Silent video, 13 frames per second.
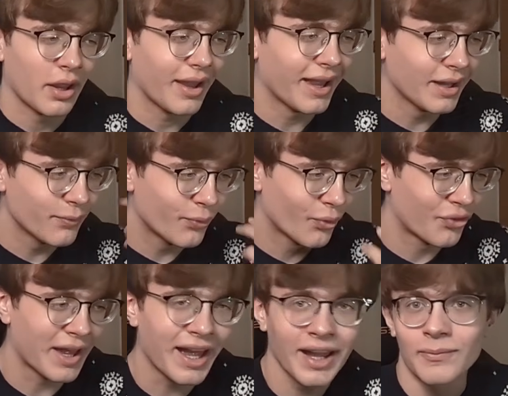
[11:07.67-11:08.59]
And for
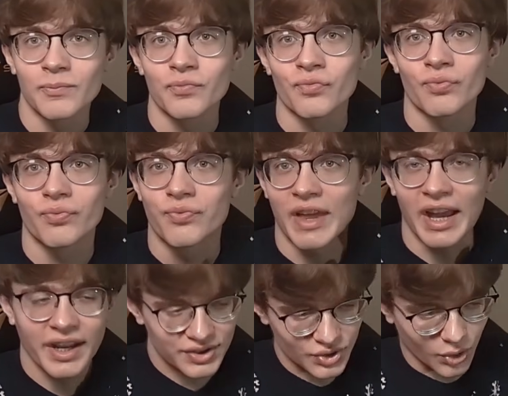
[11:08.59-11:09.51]
that
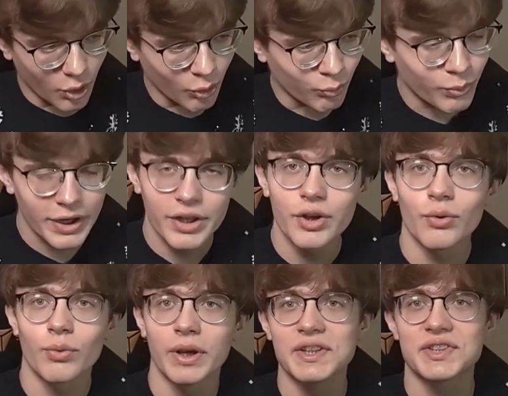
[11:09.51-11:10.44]
is already a
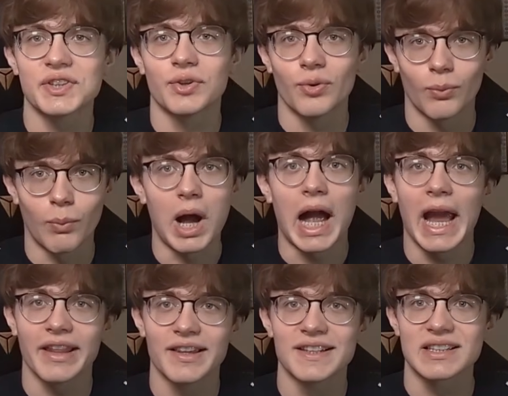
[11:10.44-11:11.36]
reason
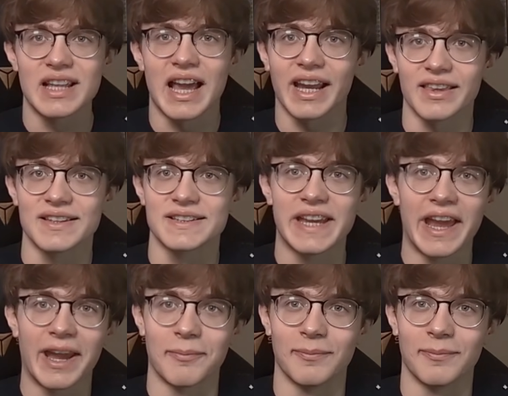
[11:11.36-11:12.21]
why I dislike this game.